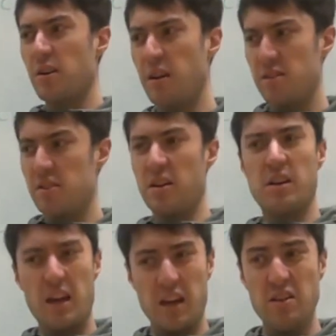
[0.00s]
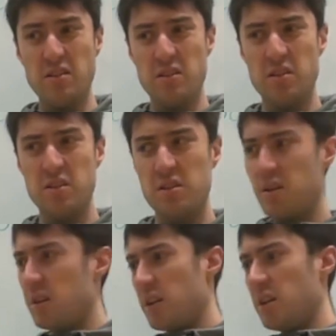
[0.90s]
isn't it int?
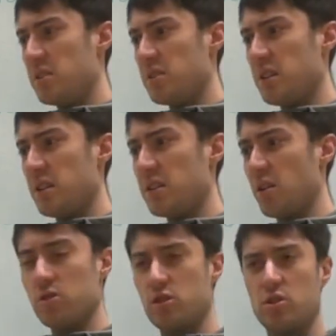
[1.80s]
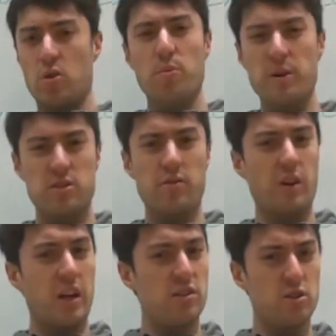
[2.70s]
Is it just a whole bunch of
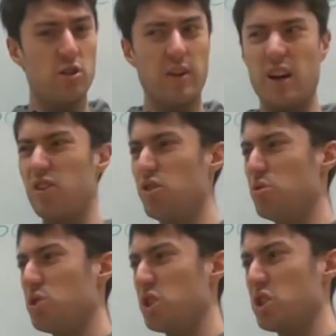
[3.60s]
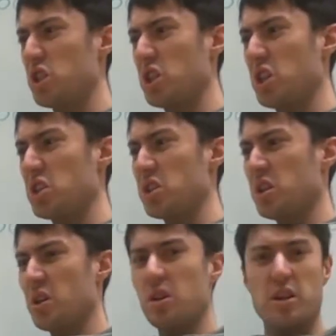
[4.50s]
integer values? Is it,
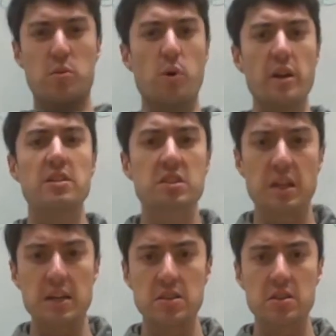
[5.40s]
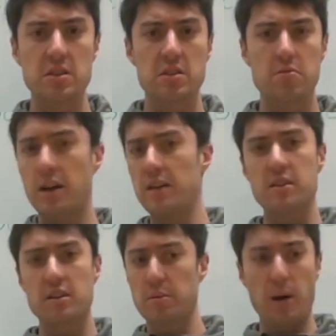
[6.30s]
like, what is this, right?
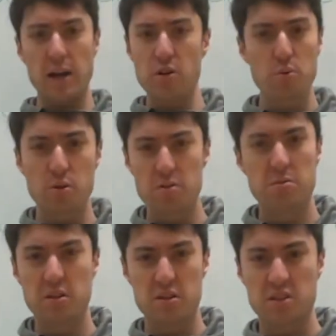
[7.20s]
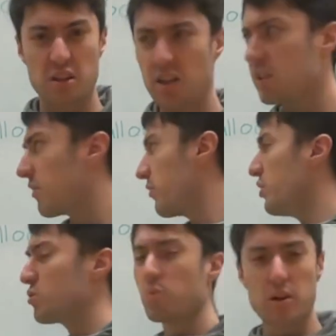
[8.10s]
The compiler is going to get
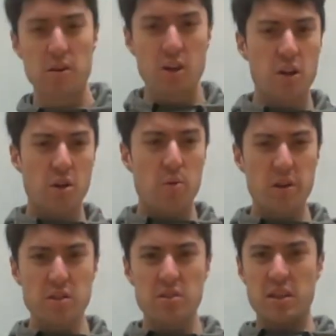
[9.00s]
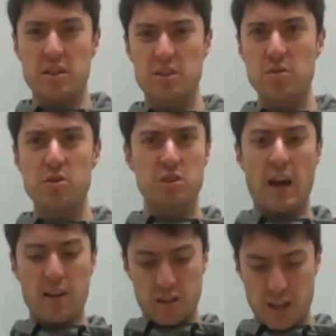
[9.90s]
confused. What is this? You just
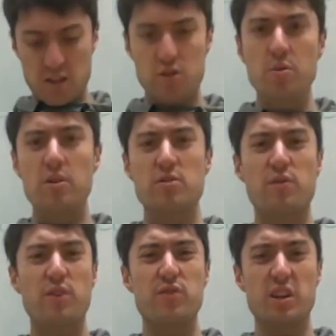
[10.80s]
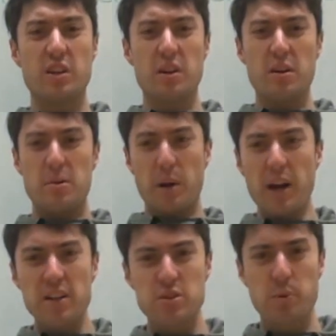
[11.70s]
allocated 250
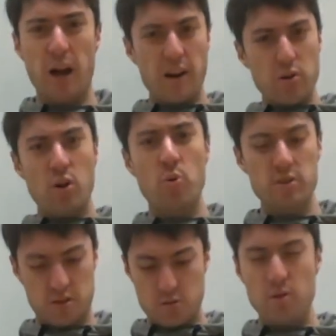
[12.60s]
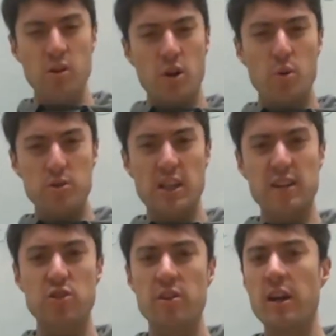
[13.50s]
bytes, but I don't know what's
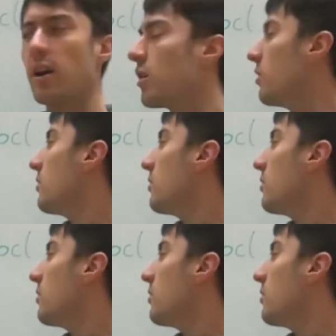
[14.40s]
actually there.